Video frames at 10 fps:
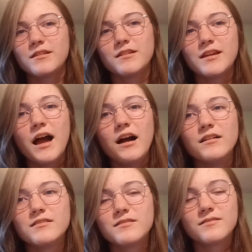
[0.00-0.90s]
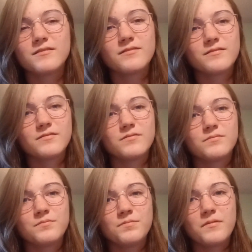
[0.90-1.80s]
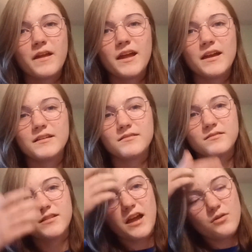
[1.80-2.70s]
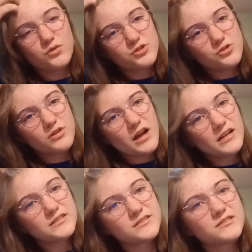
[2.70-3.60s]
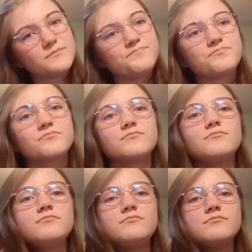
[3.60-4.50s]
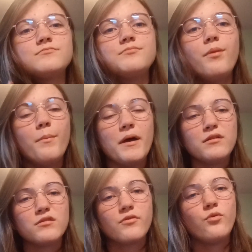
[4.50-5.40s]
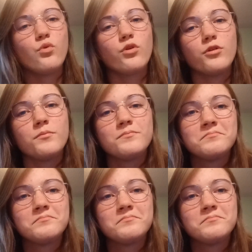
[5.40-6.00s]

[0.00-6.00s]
Yeah. And I wish you guys the best for